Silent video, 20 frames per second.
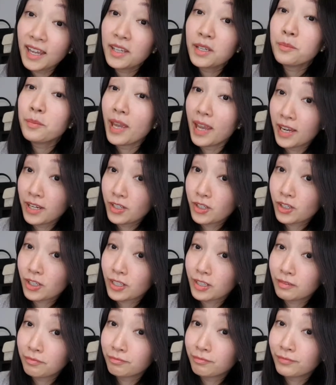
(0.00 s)
I am
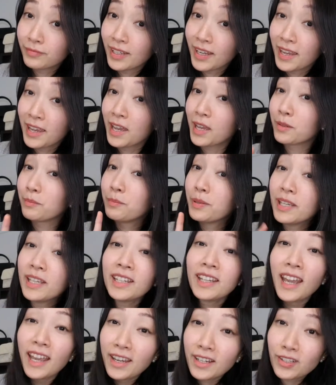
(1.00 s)
Asian, and
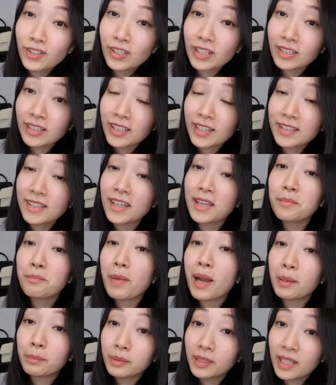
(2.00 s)
being Asian is
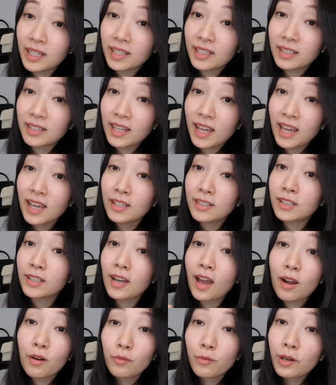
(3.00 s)
in my blood
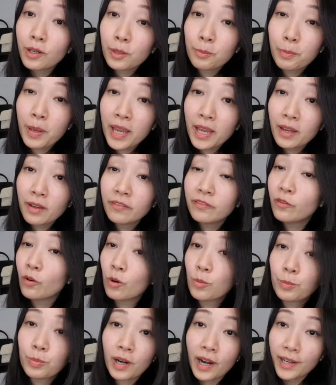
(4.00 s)
to not want to pay
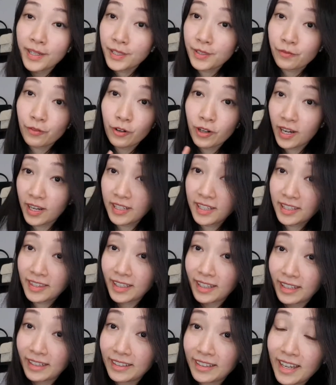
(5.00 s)
full price for
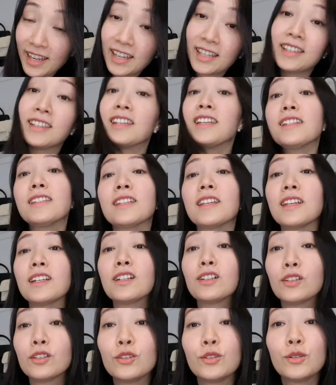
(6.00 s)
anything, and this
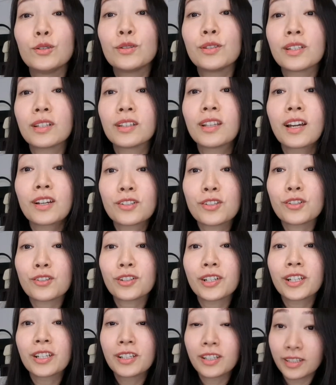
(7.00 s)
includes
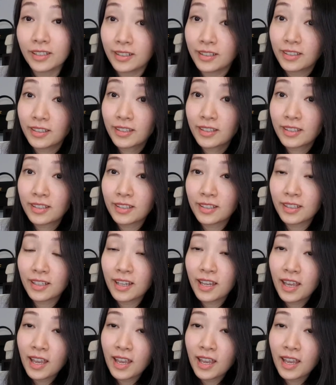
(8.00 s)
luxury goods.